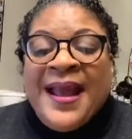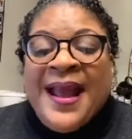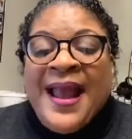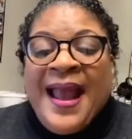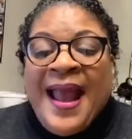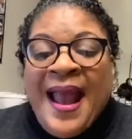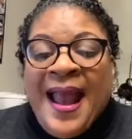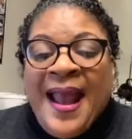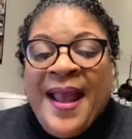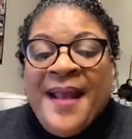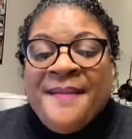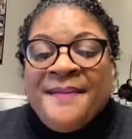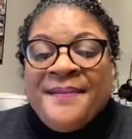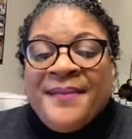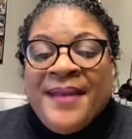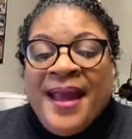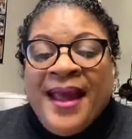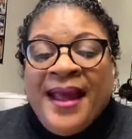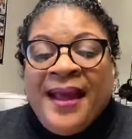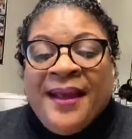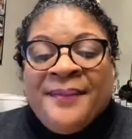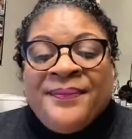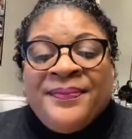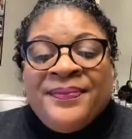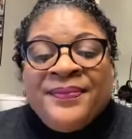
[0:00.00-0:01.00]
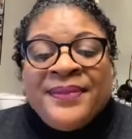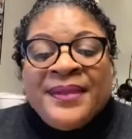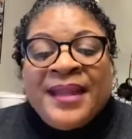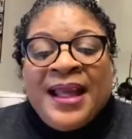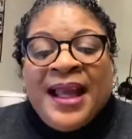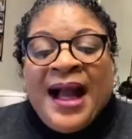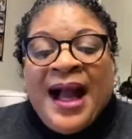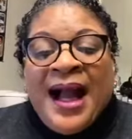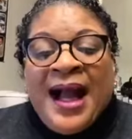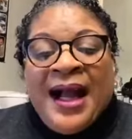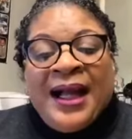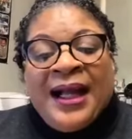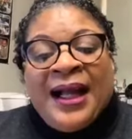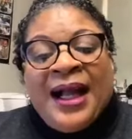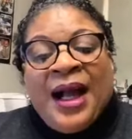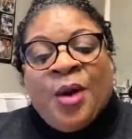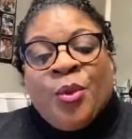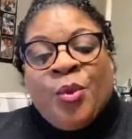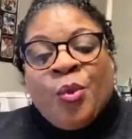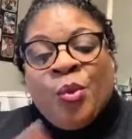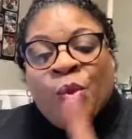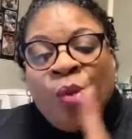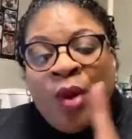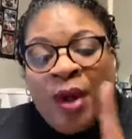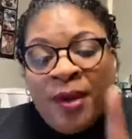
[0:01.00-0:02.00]
Amen. I got
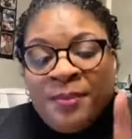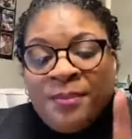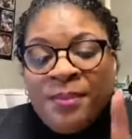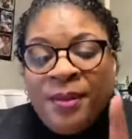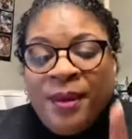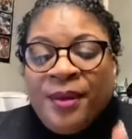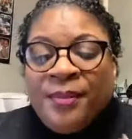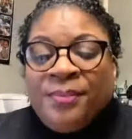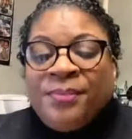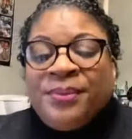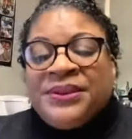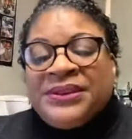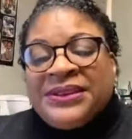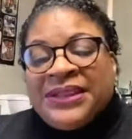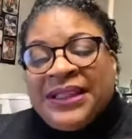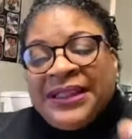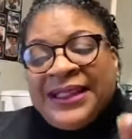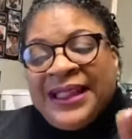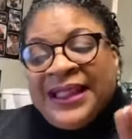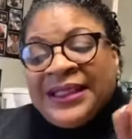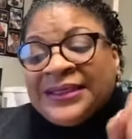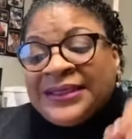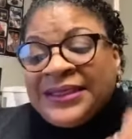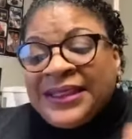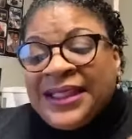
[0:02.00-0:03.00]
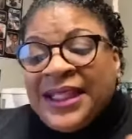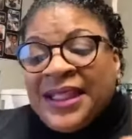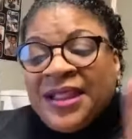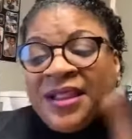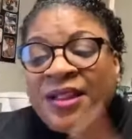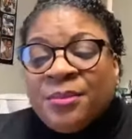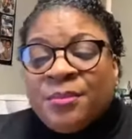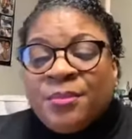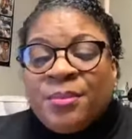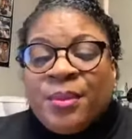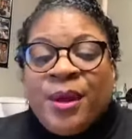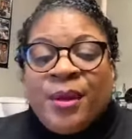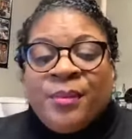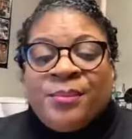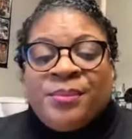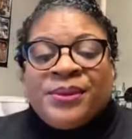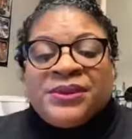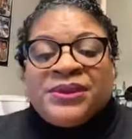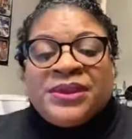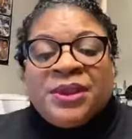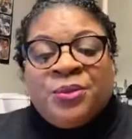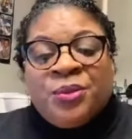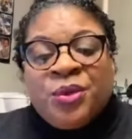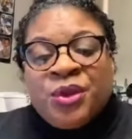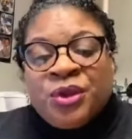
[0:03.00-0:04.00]
one purpose, and that's kingdom purpose.
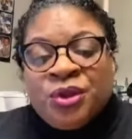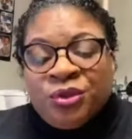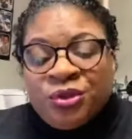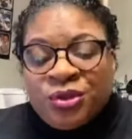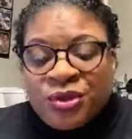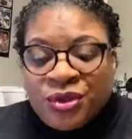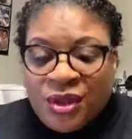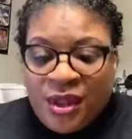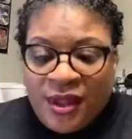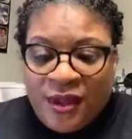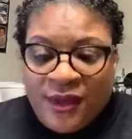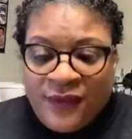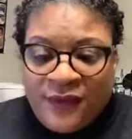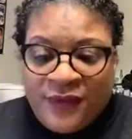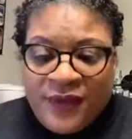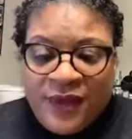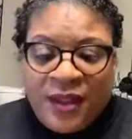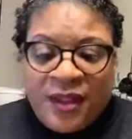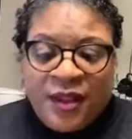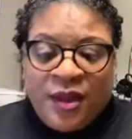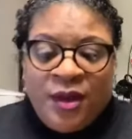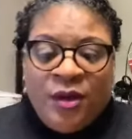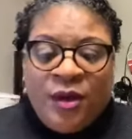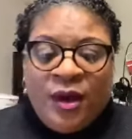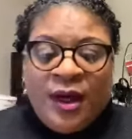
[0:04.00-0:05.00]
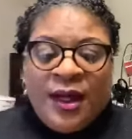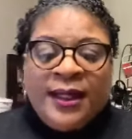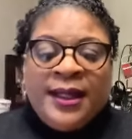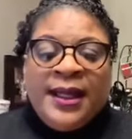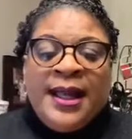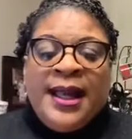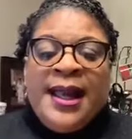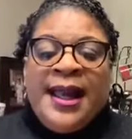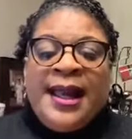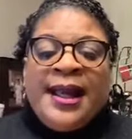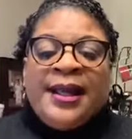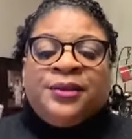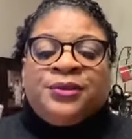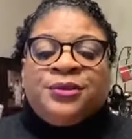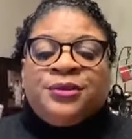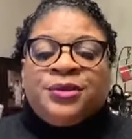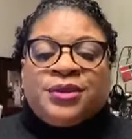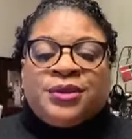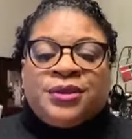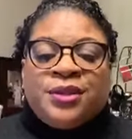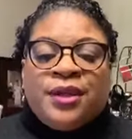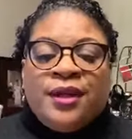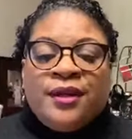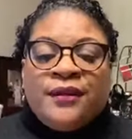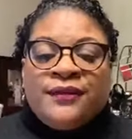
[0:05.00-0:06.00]
And when you serve the Lord and you
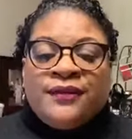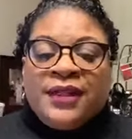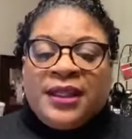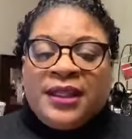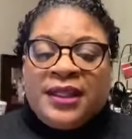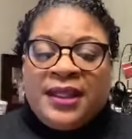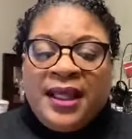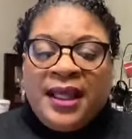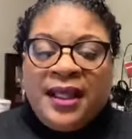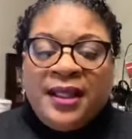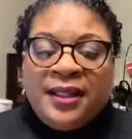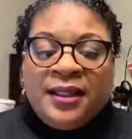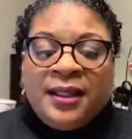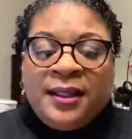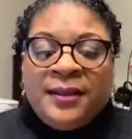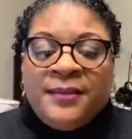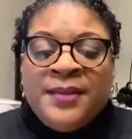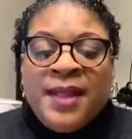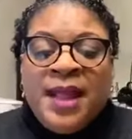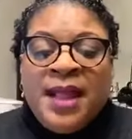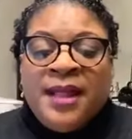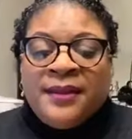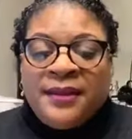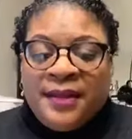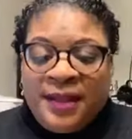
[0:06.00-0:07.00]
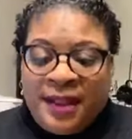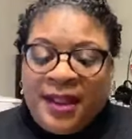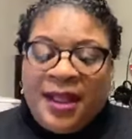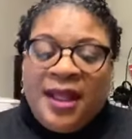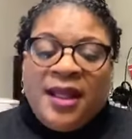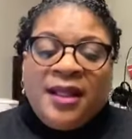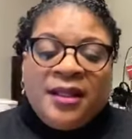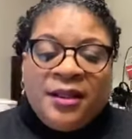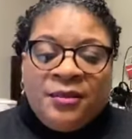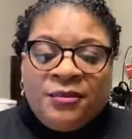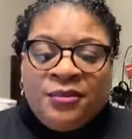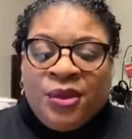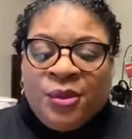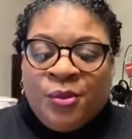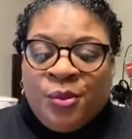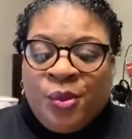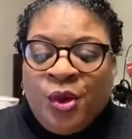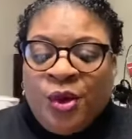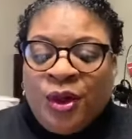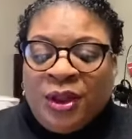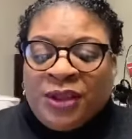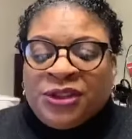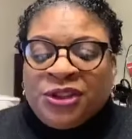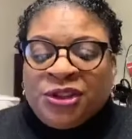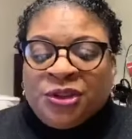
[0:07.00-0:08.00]
serve the kingdom, the kingdom
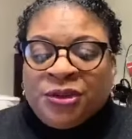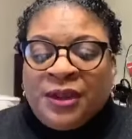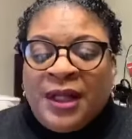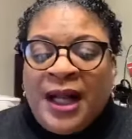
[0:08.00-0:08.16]
rewards you.